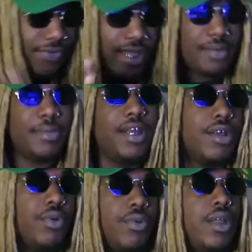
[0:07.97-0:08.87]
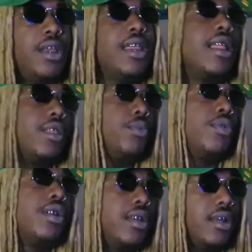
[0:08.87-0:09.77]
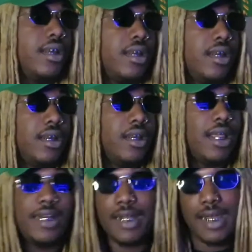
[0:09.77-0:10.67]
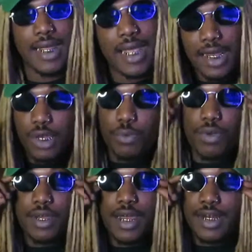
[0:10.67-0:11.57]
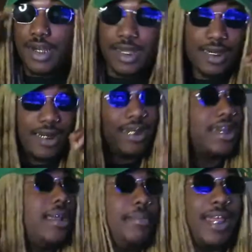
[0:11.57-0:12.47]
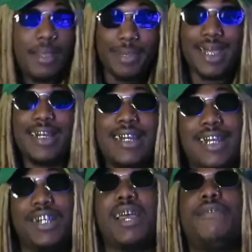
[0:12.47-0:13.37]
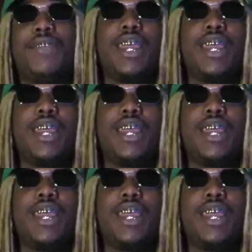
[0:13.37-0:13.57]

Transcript: FastMoney Goon. Not the one. They said they ain't the one. They shot this the same day. I'm guessing they shot